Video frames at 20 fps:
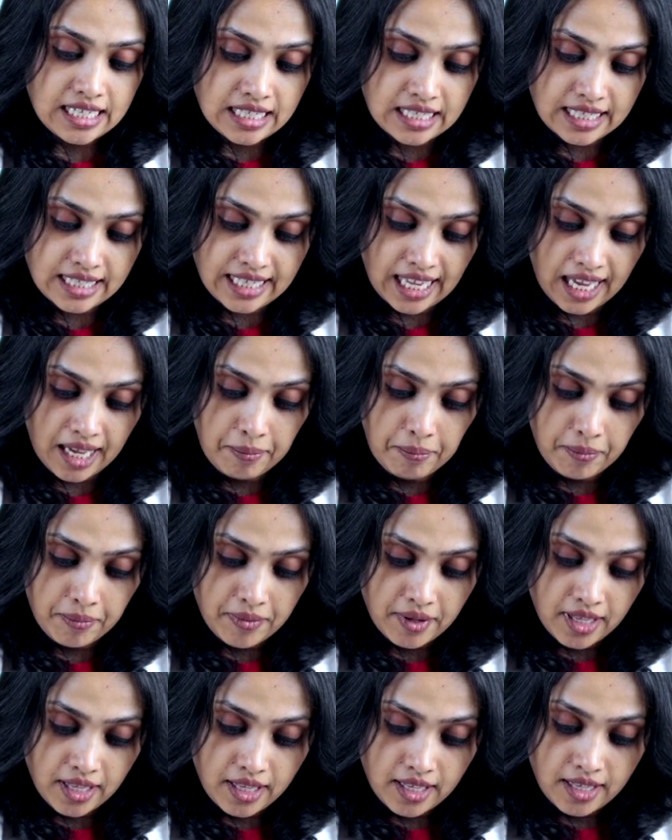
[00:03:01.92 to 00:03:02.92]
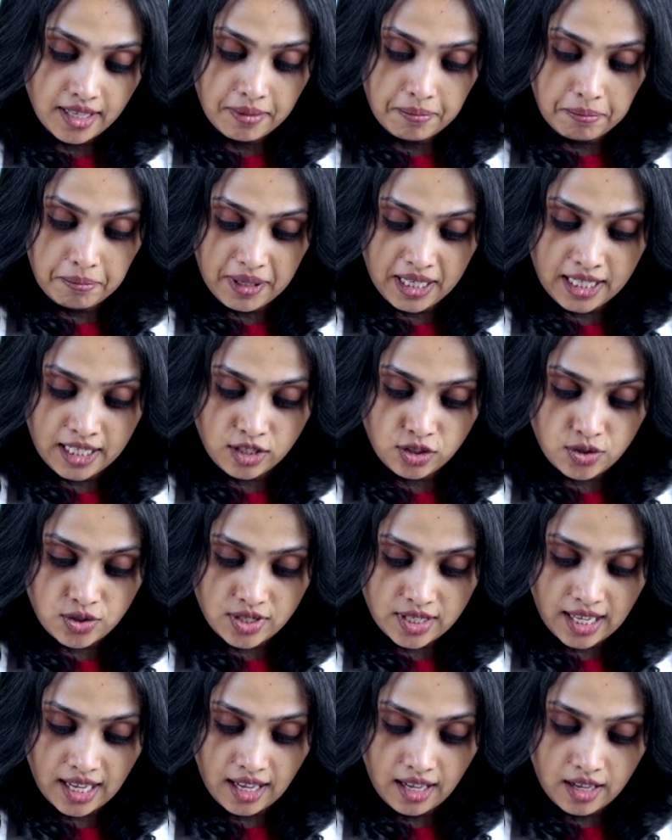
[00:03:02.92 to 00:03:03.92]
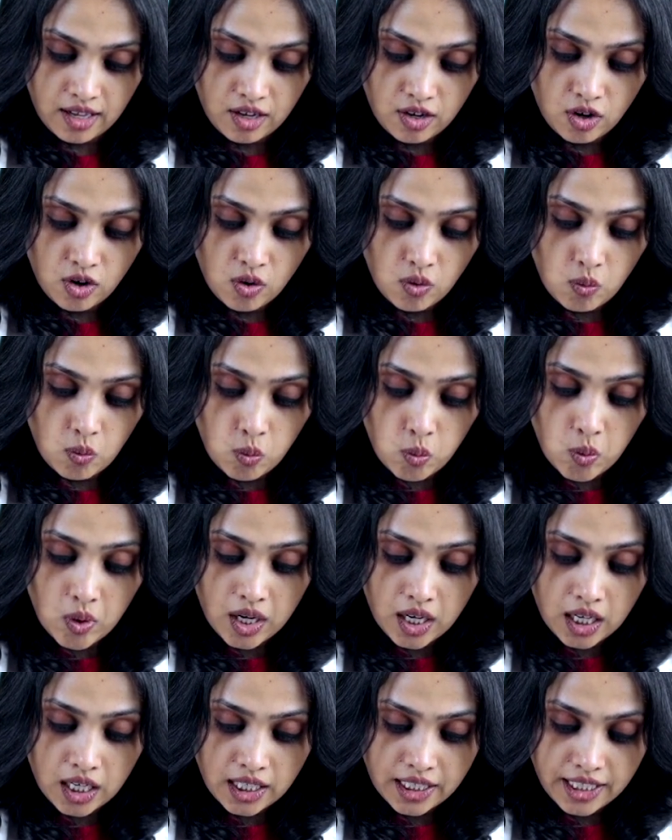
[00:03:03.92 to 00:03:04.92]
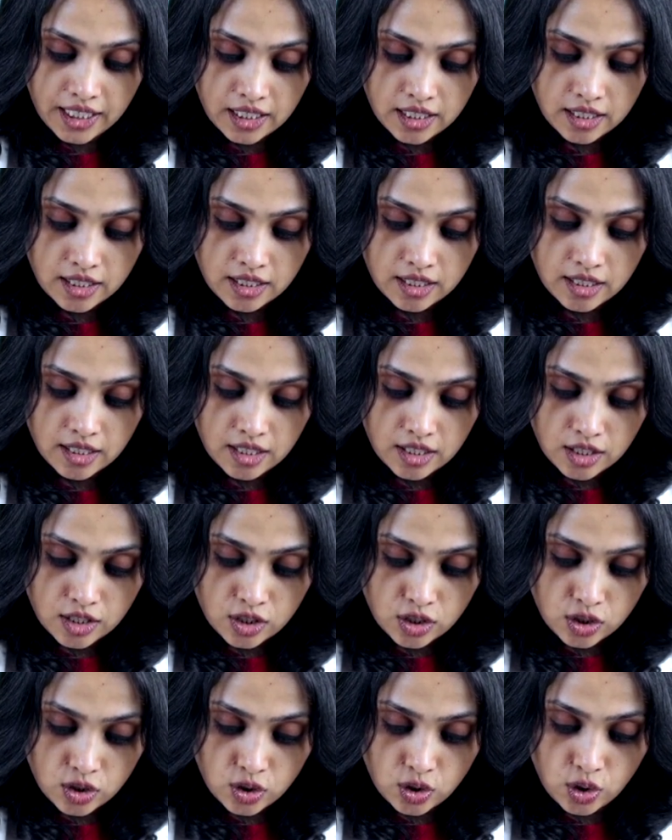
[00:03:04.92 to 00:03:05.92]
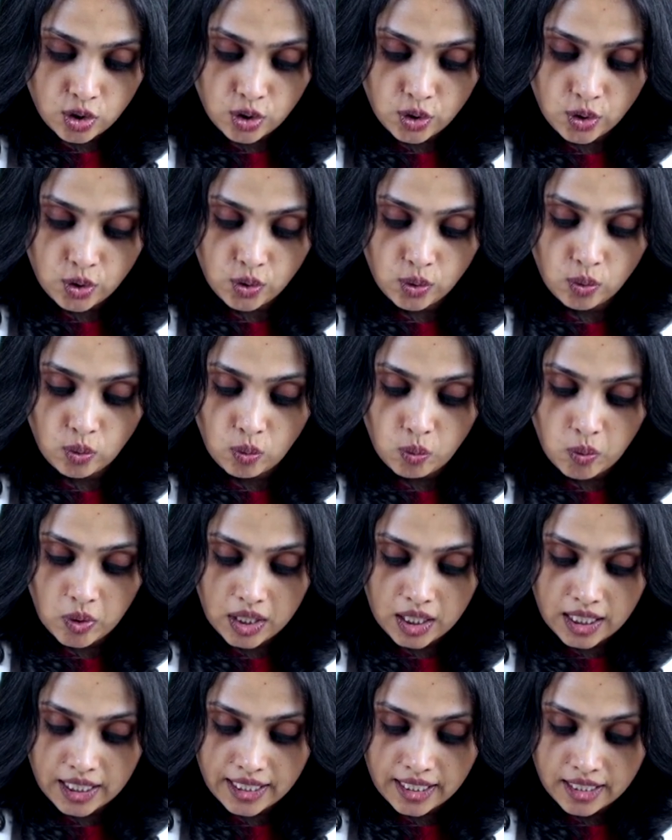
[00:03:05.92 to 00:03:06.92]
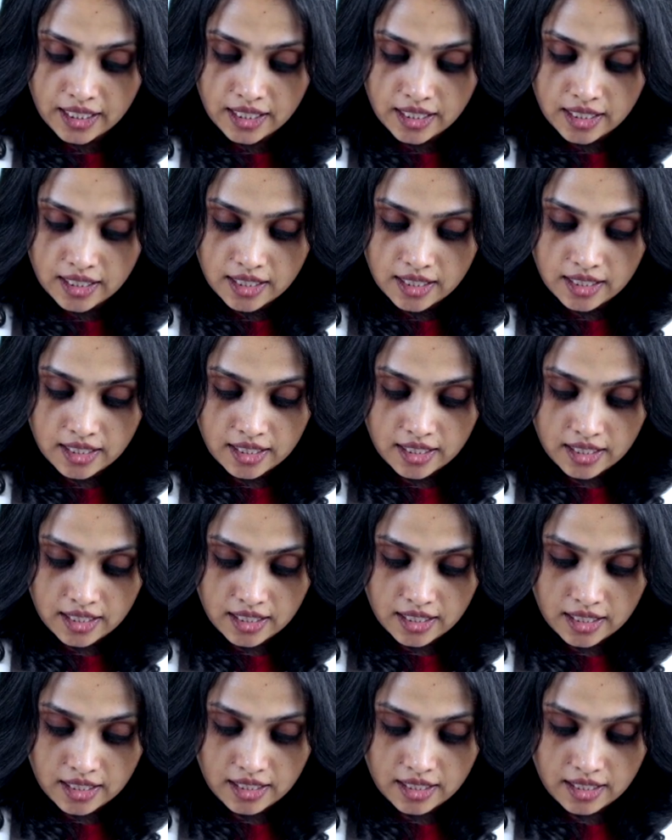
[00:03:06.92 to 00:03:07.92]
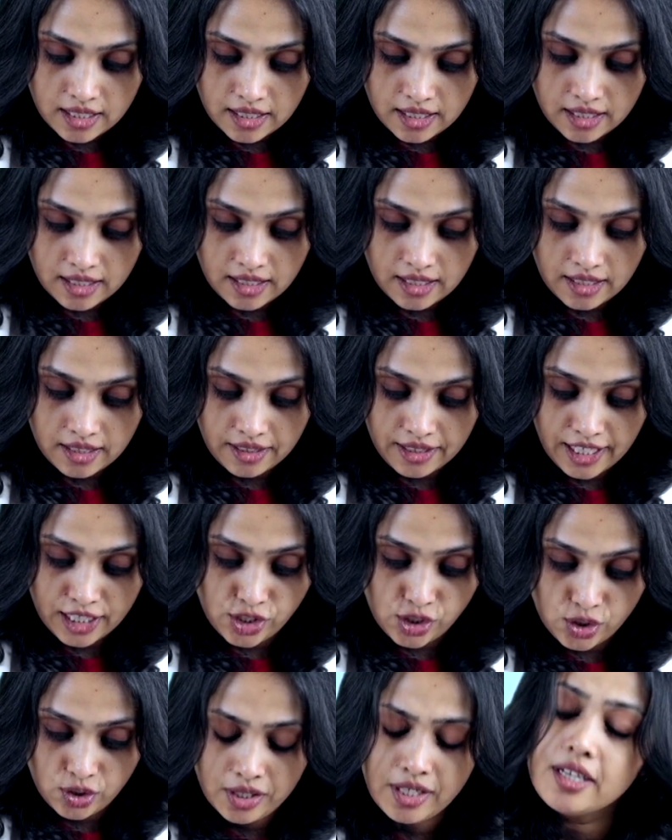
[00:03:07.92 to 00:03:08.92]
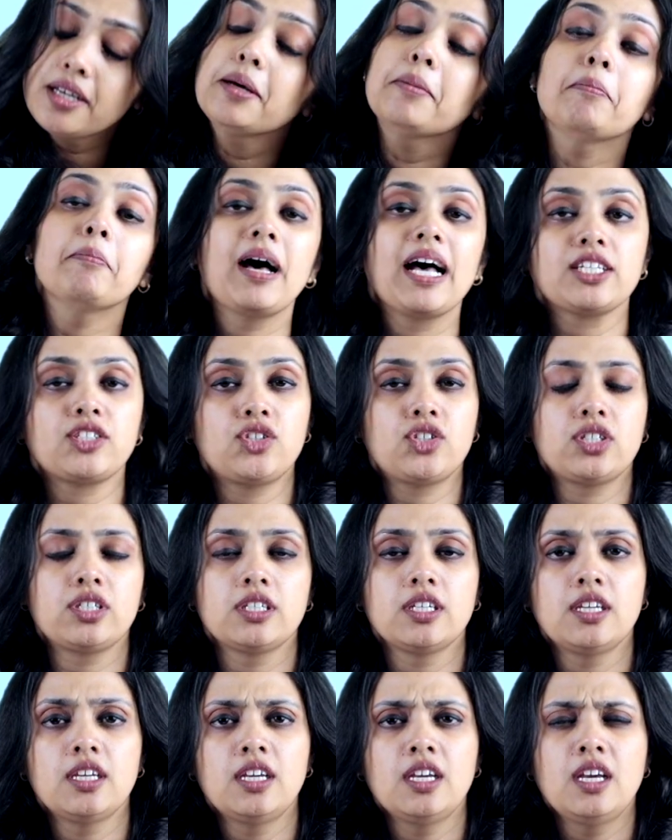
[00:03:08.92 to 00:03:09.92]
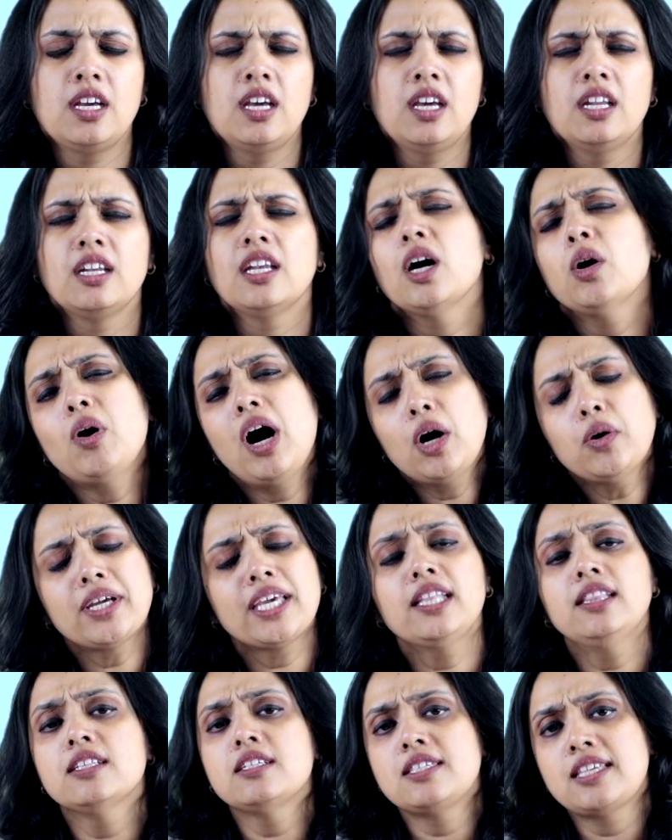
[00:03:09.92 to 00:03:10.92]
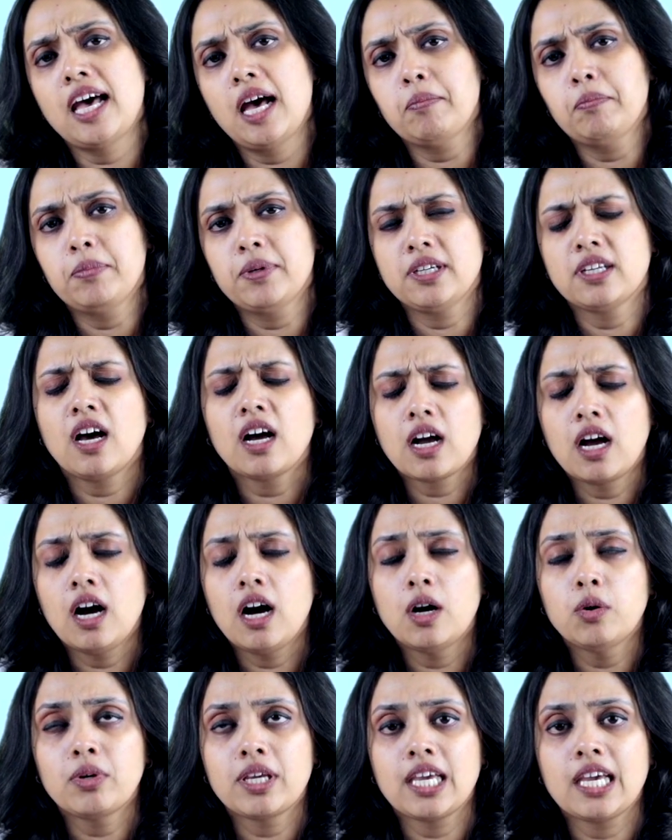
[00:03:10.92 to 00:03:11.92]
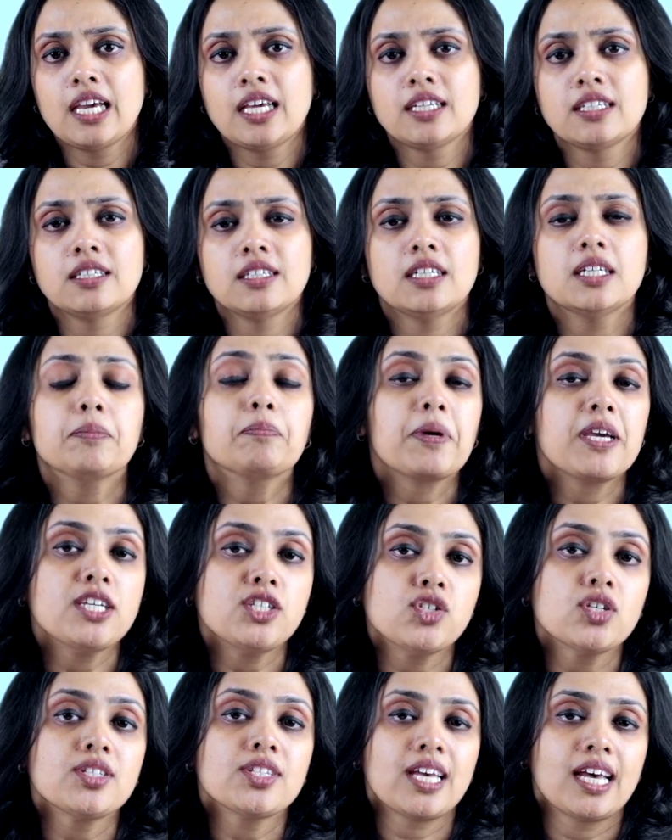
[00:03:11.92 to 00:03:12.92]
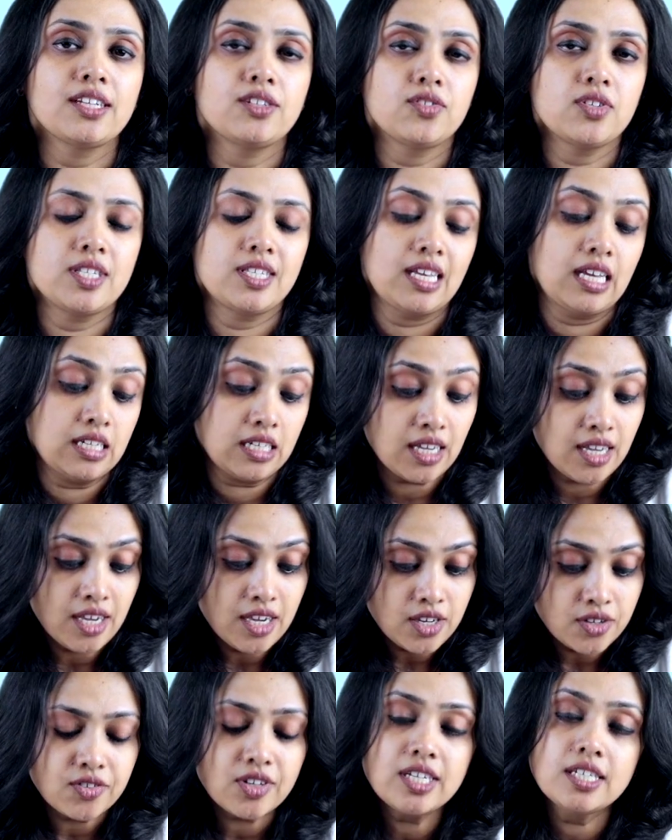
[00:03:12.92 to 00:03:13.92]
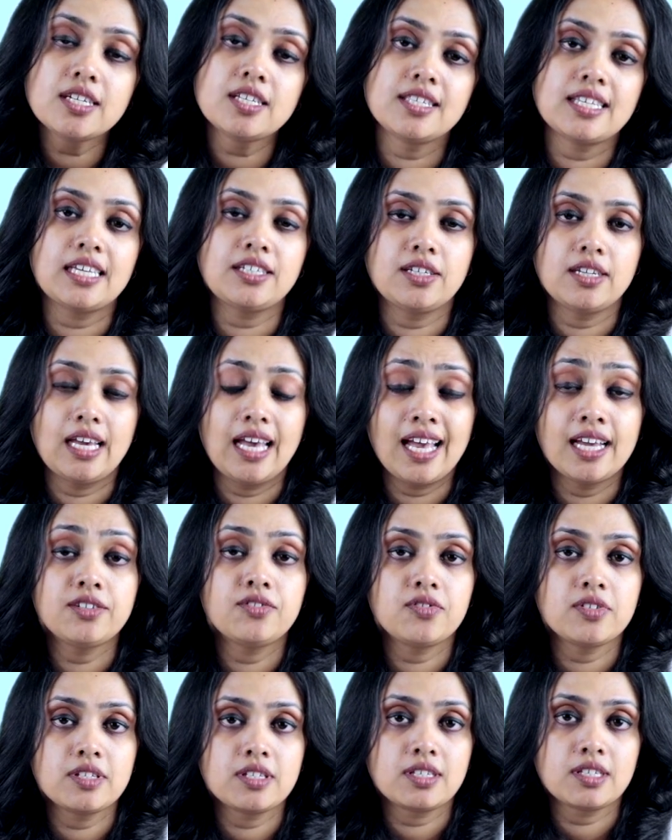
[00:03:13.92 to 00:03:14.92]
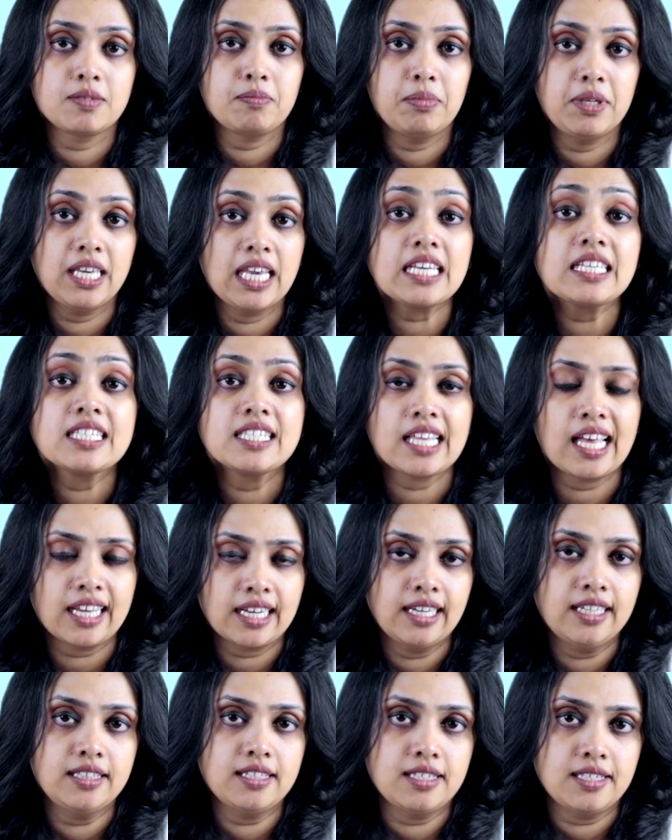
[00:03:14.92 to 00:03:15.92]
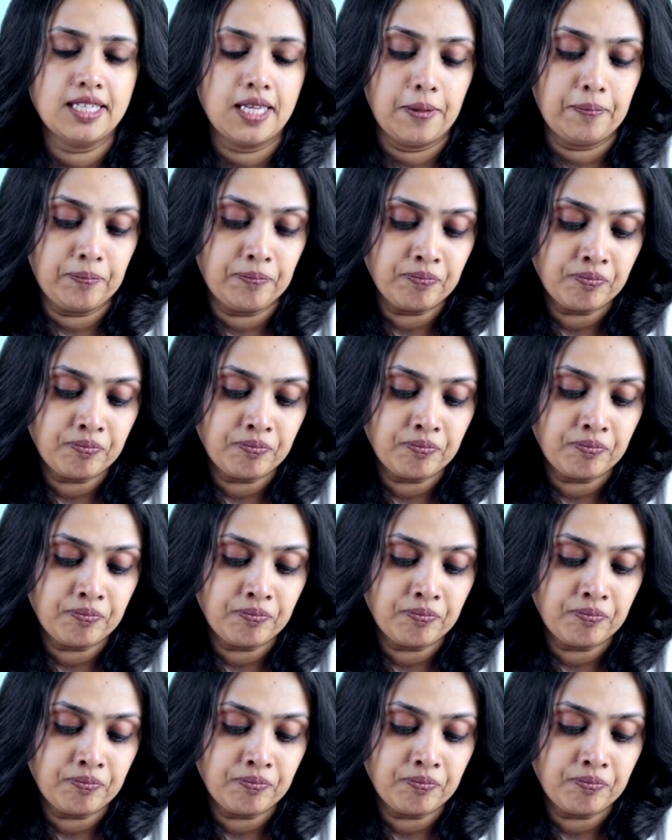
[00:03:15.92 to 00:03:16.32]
same, meaning to say word to word they should match. Now, how can this happen? How can a patient's address and reader's address be exactly the same?